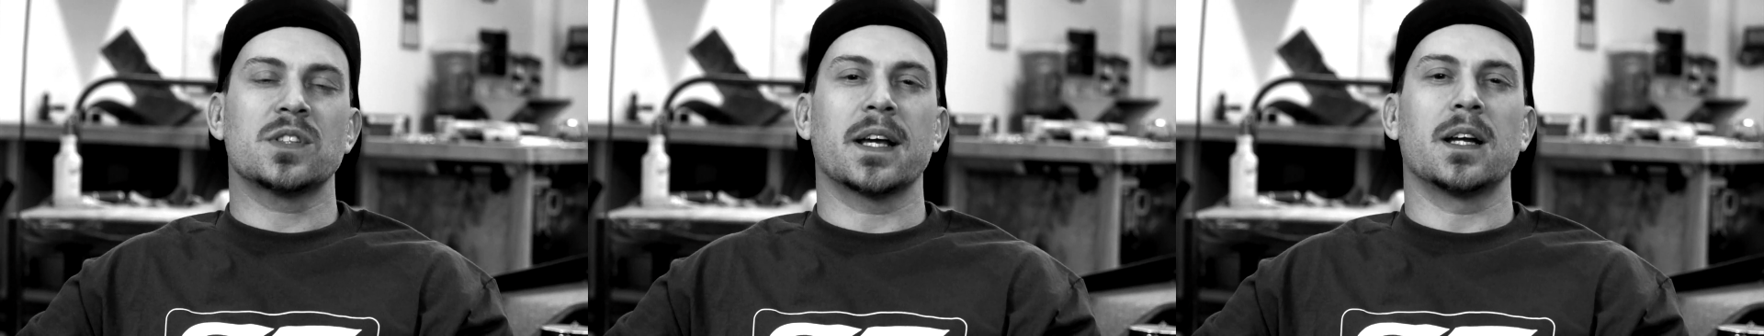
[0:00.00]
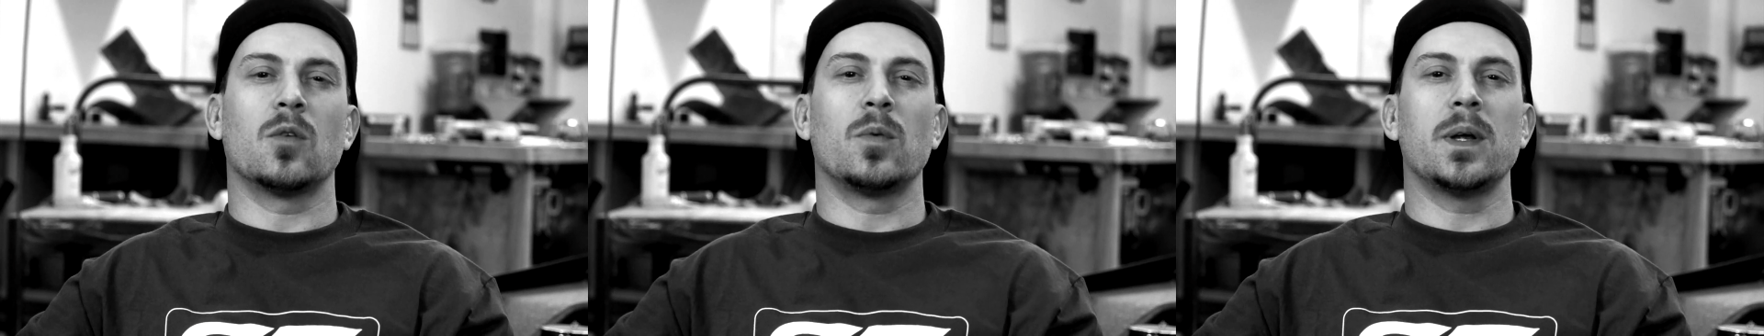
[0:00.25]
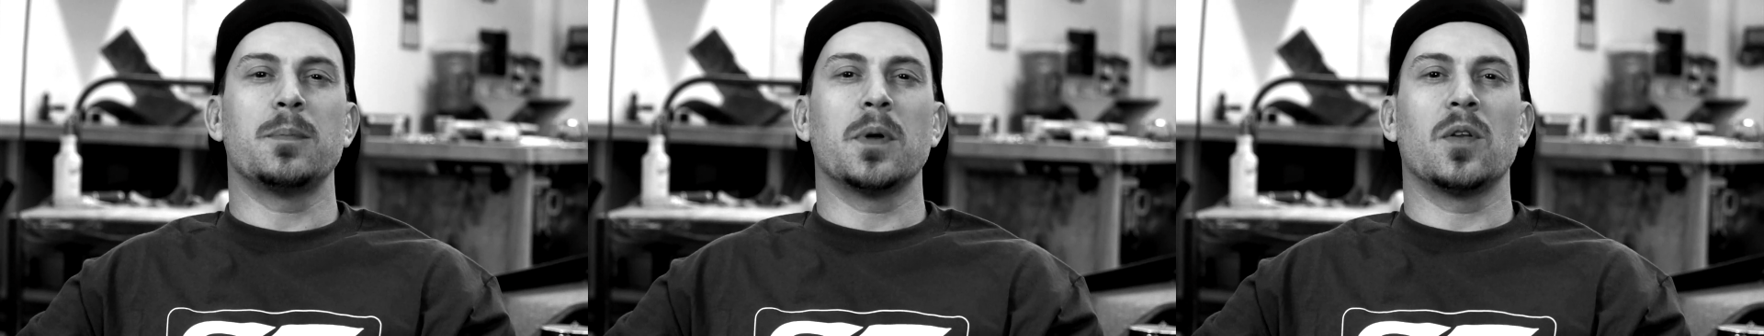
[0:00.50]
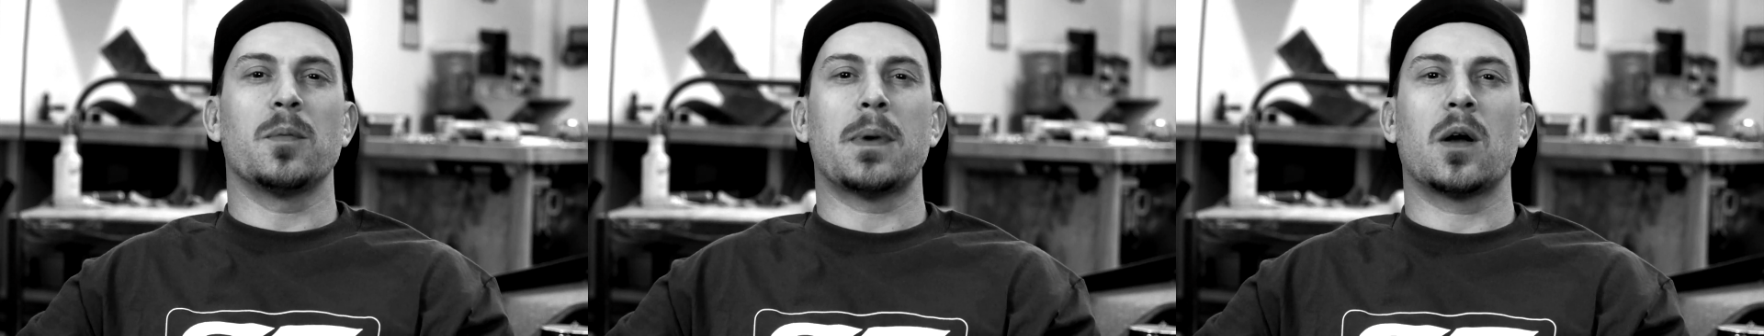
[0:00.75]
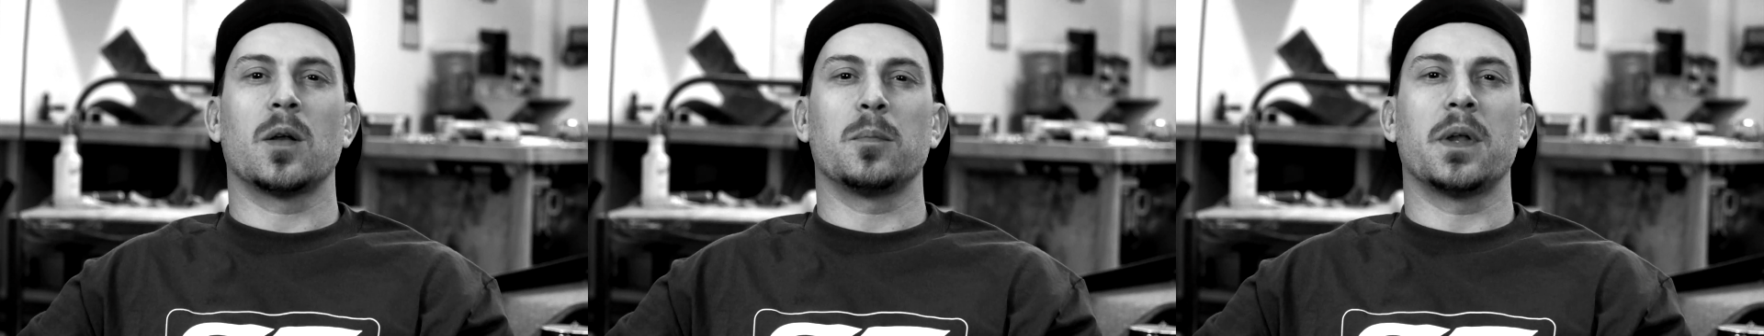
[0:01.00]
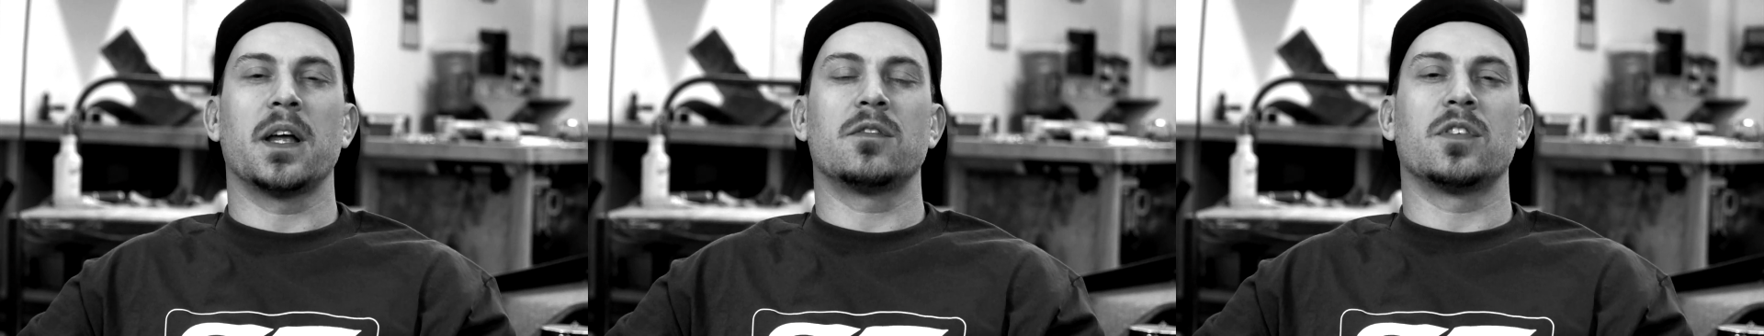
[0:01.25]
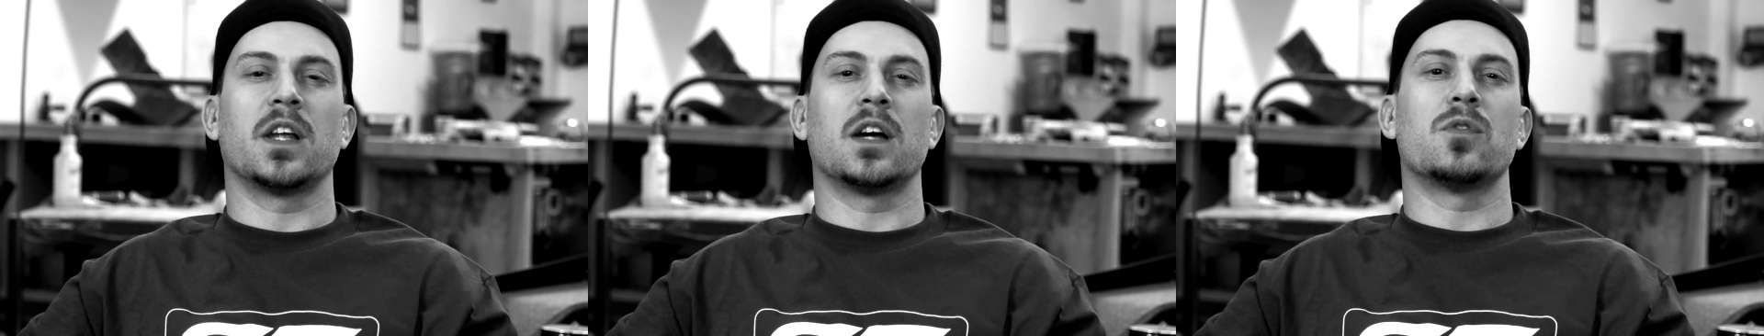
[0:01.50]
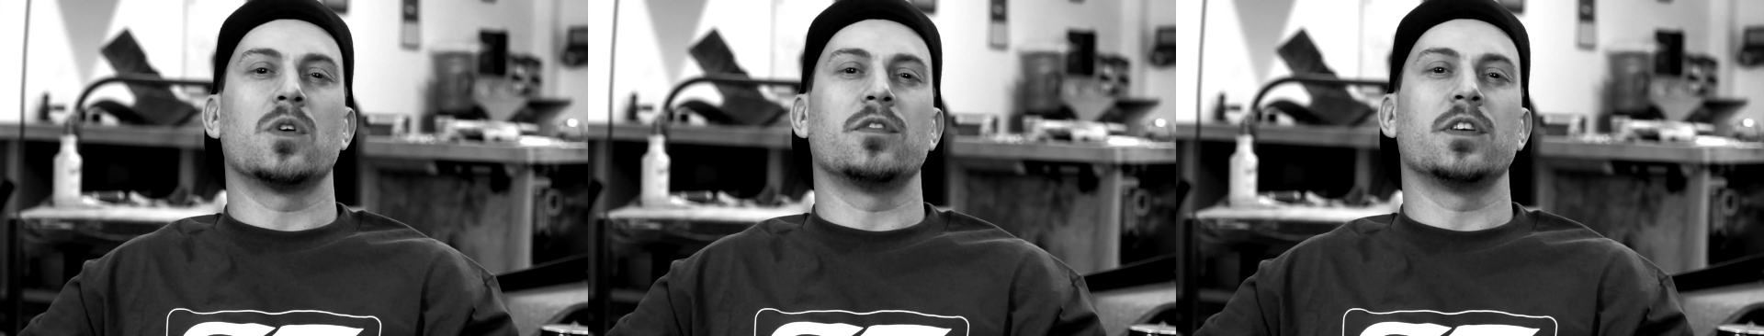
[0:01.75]
I'm going to rebuild the mounting plate for the
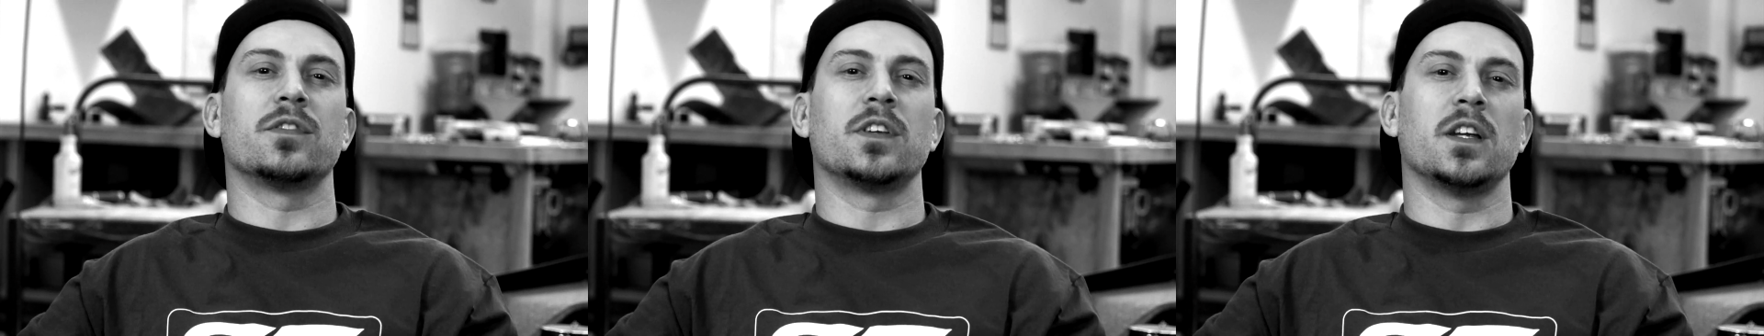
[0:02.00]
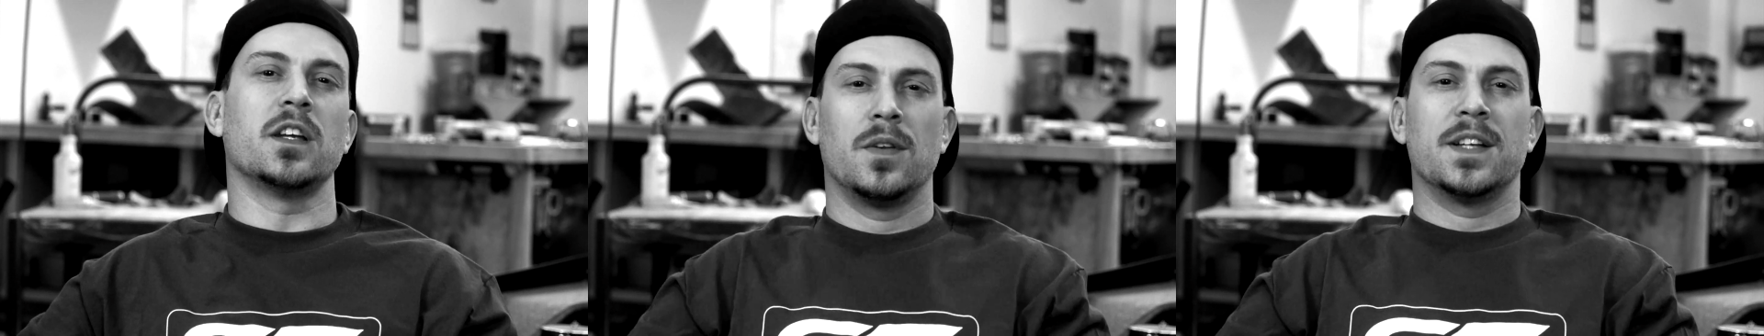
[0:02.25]
F-150.